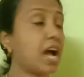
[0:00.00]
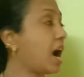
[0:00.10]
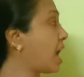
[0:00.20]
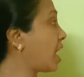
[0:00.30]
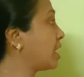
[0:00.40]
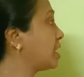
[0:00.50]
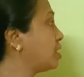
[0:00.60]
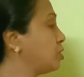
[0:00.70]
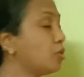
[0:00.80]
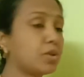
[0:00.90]
I
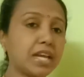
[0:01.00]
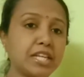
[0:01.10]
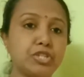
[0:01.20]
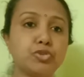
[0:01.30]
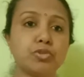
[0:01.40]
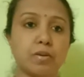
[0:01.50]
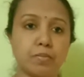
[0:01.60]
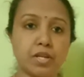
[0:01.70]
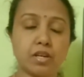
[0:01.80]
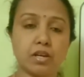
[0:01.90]
look into the
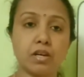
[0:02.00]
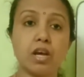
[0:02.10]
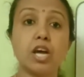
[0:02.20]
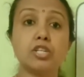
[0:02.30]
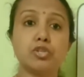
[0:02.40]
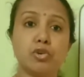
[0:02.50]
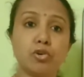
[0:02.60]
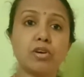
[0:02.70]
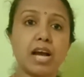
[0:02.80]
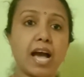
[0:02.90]
mirror to
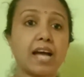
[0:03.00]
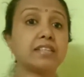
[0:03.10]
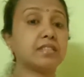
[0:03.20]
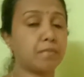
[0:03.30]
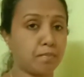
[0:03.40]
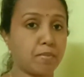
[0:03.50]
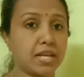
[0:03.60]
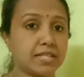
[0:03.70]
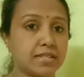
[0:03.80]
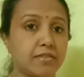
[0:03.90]
look at
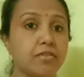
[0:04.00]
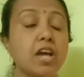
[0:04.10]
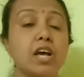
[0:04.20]
myself.